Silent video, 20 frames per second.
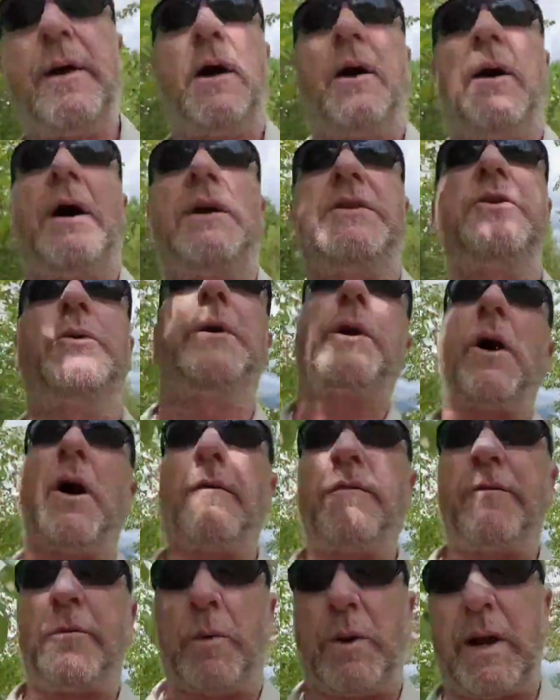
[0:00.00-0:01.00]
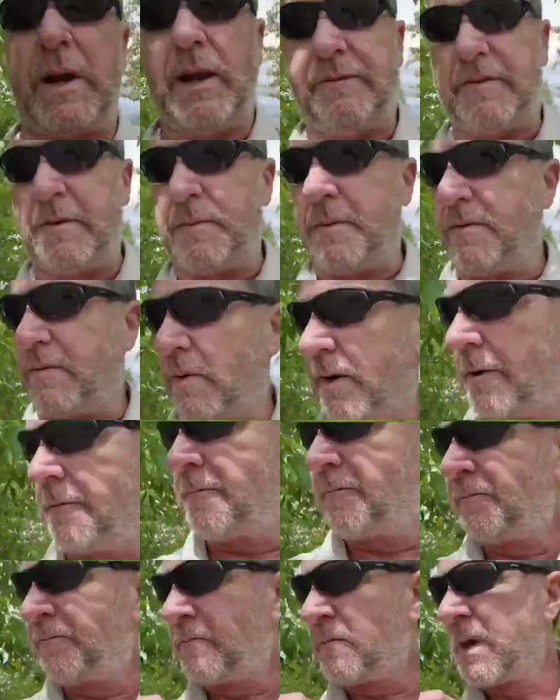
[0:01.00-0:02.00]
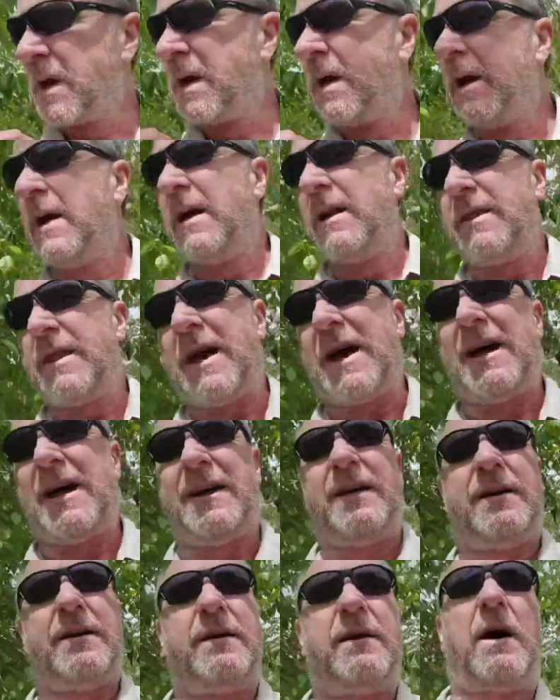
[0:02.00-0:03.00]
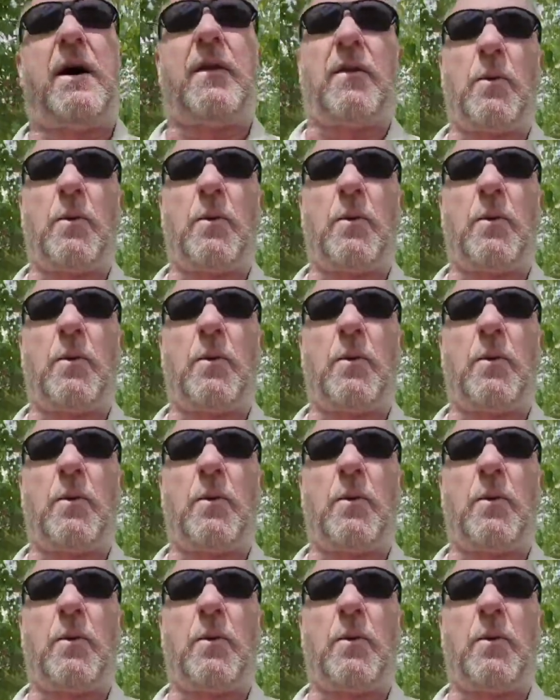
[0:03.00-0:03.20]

I do recall from when I lived here before that on the